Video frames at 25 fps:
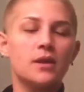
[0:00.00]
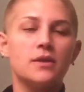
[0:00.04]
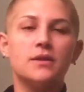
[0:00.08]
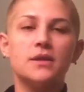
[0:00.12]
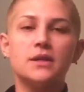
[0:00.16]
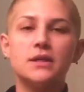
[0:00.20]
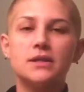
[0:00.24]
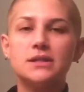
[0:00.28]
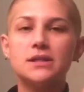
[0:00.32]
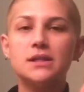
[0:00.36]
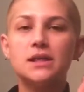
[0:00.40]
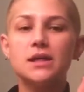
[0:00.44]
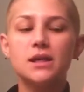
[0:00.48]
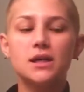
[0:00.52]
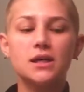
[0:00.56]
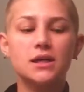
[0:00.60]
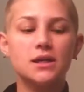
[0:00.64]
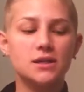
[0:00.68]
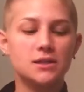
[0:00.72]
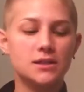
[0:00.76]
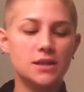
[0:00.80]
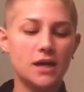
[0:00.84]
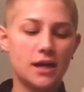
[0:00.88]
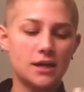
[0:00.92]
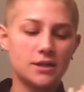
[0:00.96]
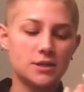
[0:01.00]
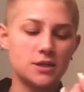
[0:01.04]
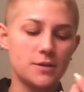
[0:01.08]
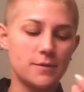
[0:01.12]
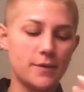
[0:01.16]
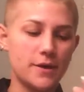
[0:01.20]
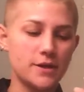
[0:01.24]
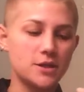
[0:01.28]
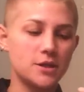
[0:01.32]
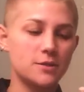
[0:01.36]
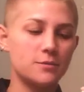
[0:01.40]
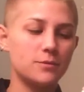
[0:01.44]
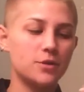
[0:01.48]
This is actually
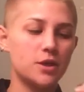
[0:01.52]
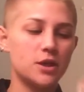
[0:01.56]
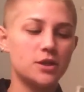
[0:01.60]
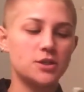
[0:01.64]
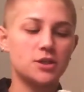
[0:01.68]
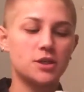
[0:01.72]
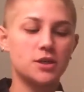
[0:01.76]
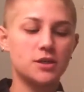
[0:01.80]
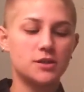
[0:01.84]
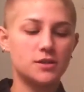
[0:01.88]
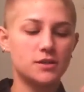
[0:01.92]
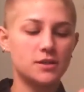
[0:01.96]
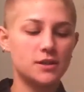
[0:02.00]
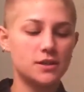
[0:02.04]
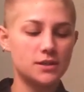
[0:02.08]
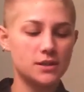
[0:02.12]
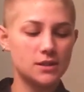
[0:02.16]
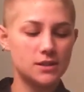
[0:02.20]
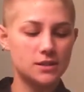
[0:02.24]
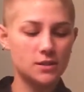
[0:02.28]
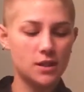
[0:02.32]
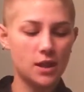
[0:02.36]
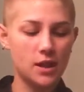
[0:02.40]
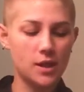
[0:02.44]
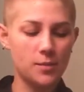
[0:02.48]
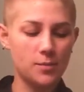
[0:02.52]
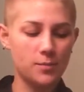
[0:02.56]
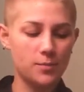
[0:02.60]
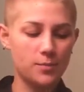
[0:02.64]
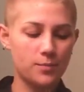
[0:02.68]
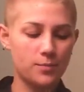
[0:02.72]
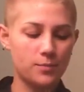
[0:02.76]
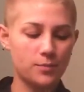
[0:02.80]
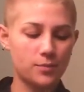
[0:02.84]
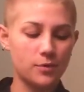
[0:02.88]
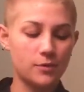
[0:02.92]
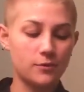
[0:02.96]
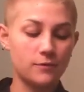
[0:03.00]
by Dermalogica, so this is a
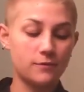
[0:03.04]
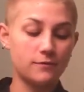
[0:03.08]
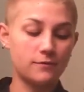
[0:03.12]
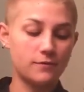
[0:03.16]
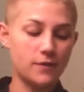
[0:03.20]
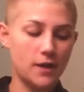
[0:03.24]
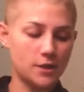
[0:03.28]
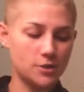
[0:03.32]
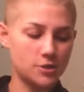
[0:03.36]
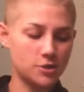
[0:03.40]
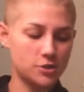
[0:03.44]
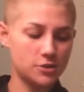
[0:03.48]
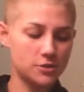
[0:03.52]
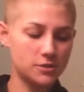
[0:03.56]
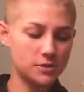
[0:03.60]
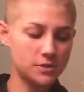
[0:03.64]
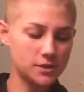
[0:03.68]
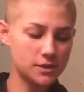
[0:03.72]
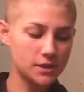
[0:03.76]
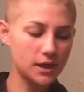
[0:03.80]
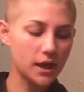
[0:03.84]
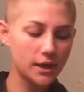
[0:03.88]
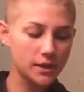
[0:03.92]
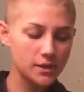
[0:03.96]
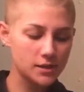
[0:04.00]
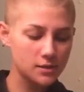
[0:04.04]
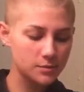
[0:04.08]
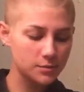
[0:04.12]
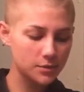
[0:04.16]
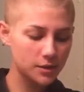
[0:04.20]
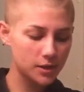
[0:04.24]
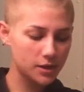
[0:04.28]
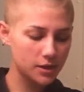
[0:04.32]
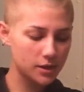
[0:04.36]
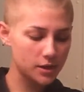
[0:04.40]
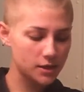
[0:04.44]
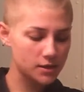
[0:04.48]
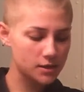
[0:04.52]
professional sized
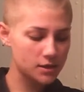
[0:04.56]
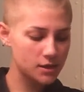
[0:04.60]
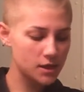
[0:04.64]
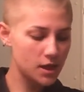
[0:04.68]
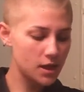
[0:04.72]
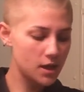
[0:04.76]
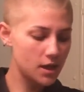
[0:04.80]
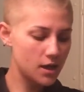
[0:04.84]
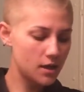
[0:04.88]
product